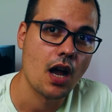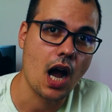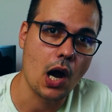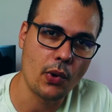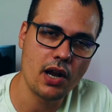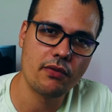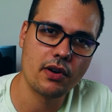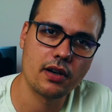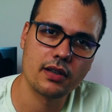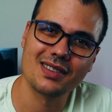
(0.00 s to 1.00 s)

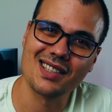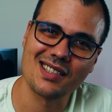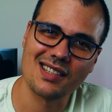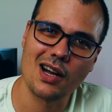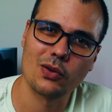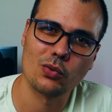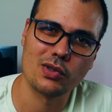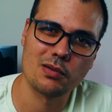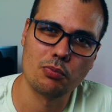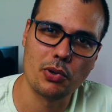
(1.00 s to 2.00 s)
However, the sound
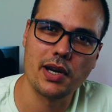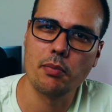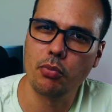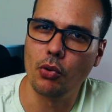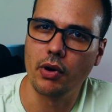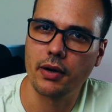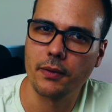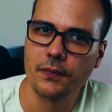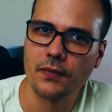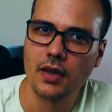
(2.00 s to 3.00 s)
was pretty poor.
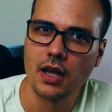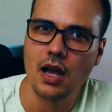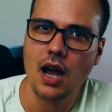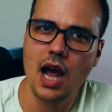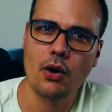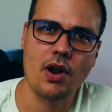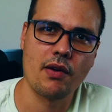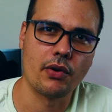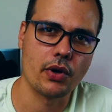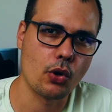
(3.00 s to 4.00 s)
I don't
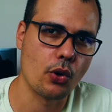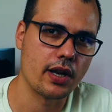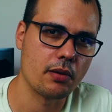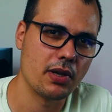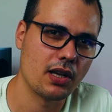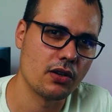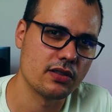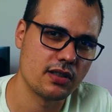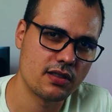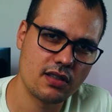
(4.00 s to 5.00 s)
have a recording
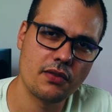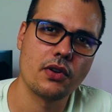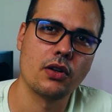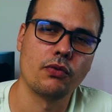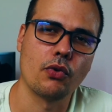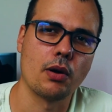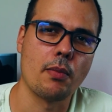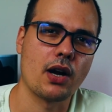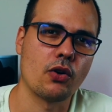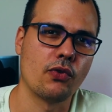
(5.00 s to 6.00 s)
because it's difficult for a
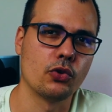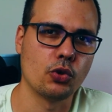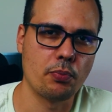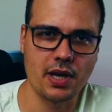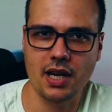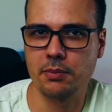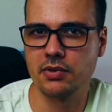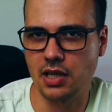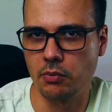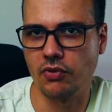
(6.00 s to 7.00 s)
microphone to pick up
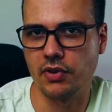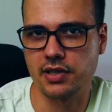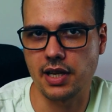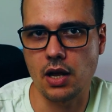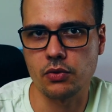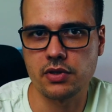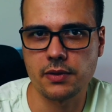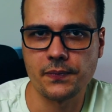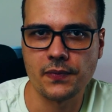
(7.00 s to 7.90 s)
subwoofer sounds.